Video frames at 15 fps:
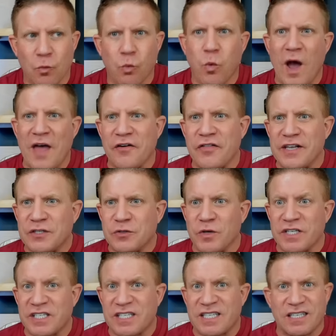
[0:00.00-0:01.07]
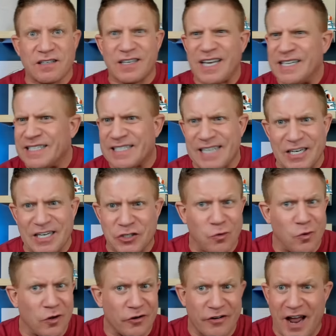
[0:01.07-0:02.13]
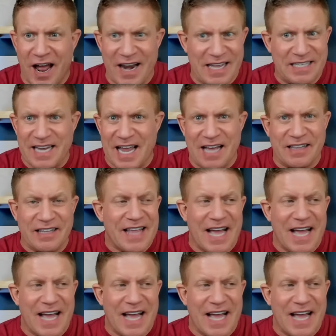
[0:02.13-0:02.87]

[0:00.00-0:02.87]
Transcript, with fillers: whether this was consensual or not exactly.